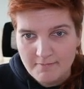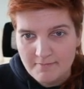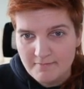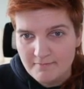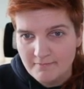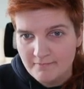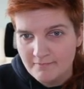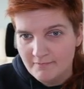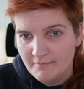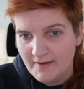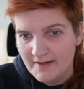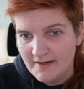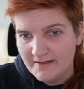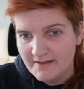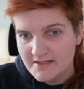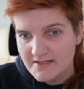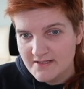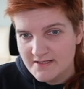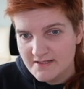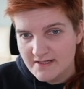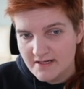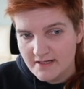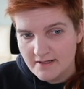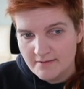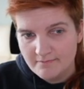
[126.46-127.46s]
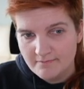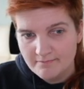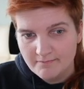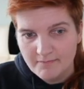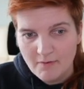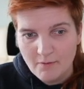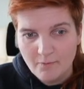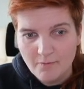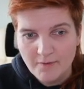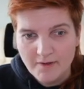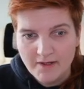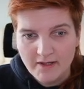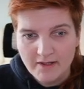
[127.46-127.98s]
By this time,
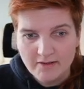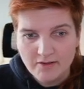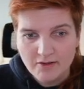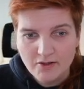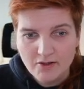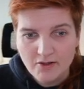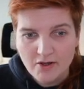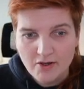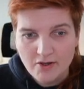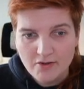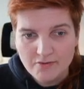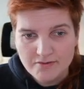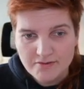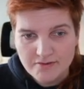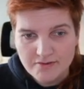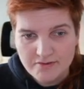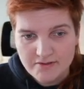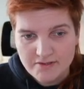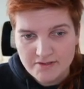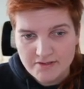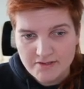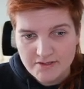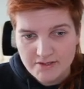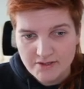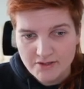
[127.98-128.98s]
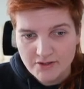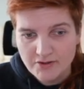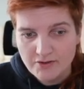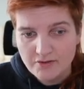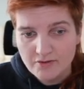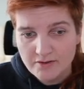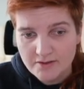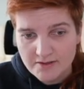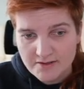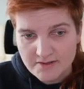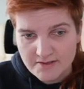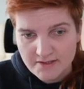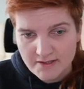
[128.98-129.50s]
we can go to the
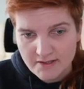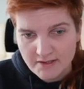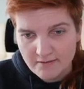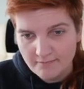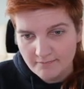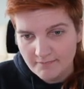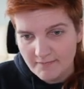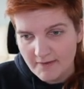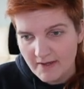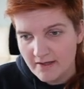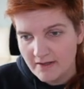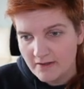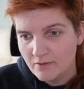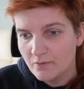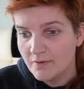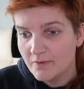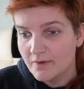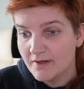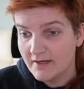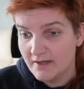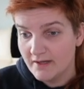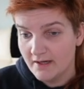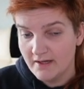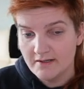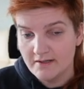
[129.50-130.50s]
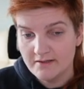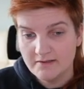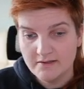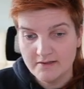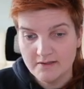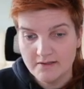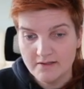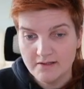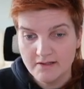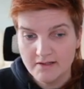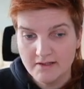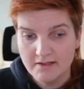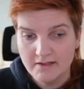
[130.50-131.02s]
security and we can
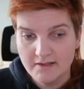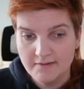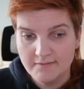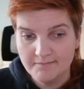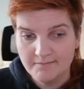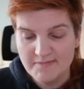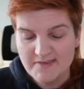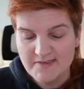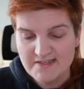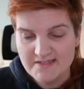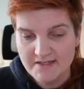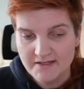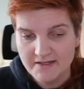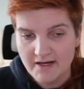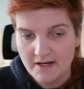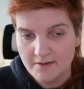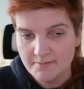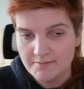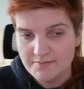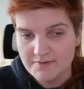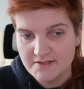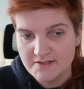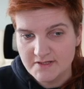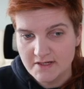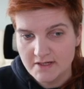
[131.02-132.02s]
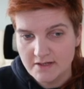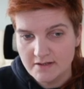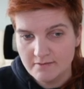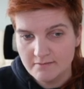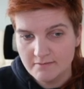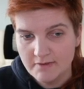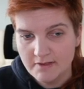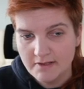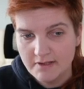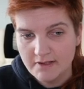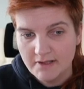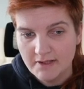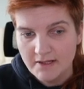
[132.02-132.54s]
set up
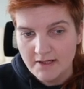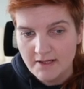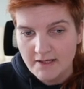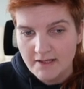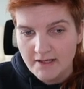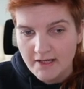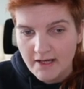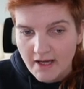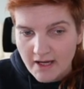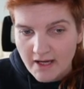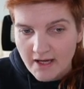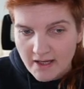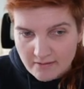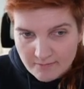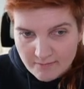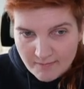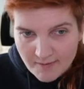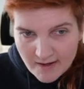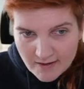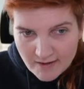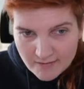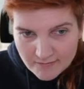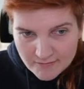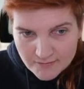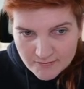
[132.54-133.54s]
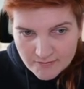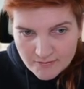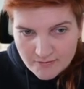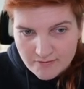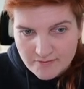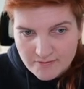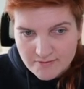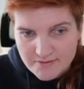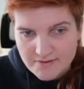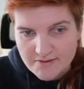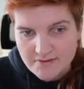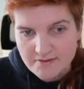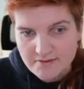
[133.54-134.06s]
some inbound
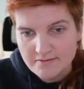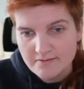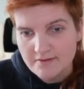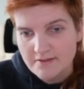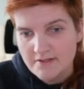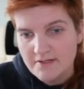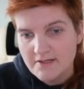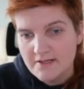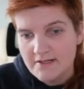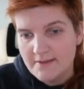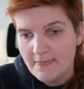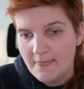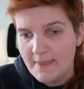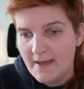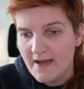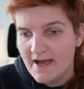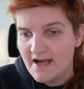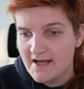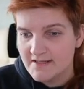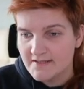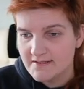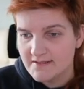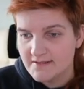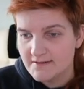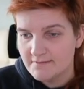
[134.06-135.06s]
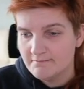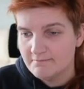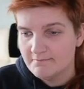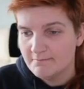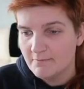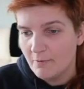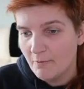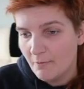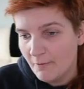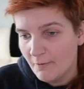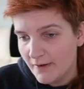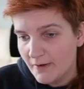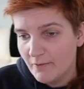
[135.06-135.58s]
rules that
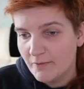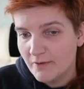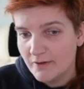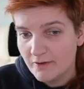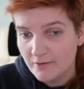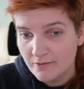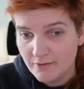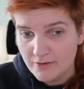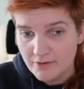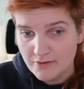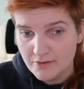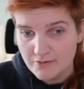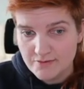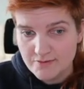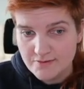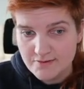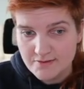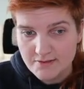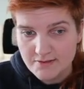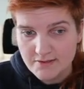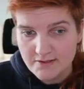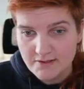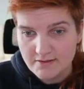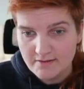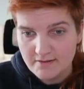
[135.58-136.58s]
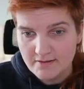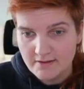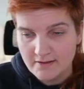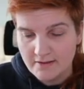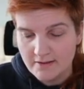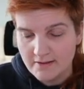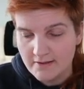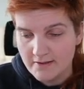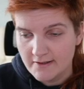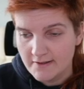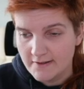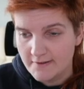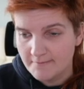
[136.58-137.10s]
we will use
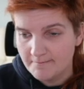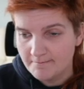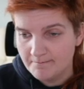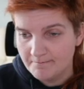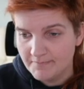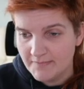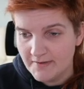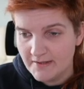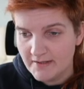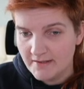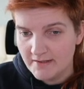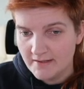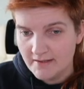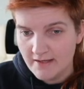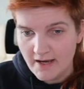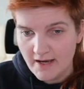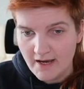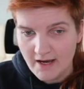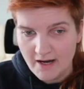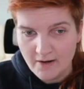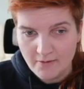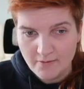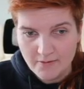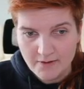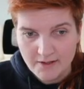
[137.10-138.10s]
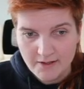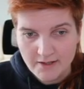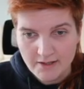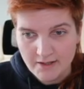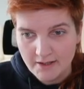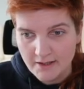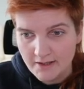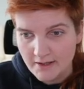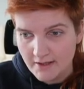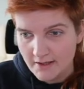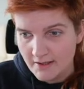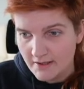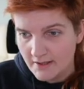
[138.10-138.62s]
in
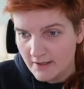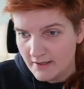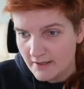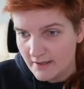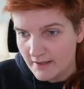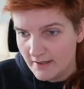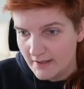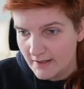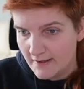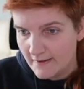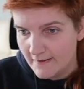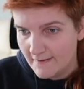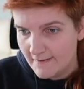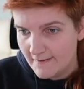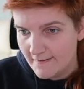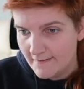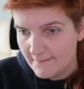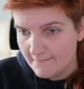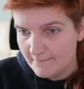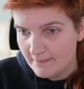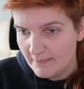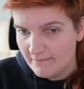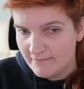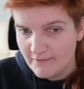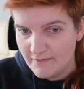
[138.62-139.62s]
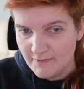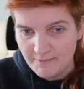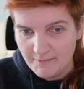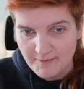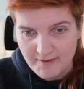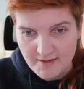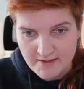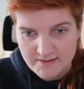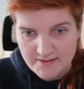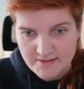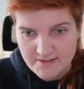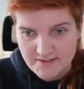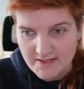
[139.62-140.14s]
our
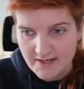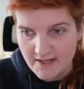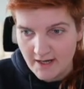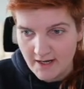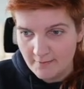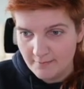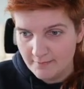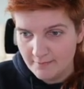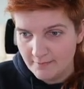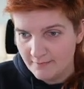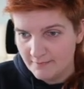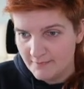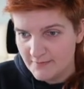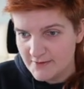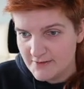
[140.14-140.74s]
VPN setup.